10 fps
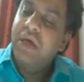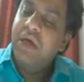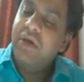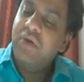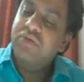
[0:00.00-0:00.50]

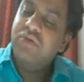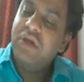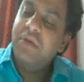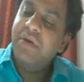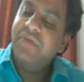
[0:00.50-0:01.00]
Here also the
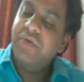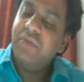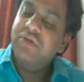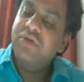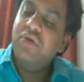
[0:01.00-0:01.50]
limit
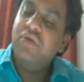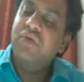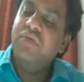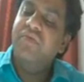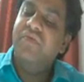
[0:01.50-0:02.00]
from 0
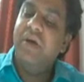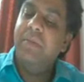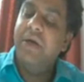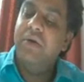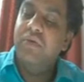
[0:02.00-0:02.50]
to 5
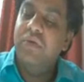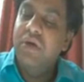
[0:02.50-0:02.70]
by 2.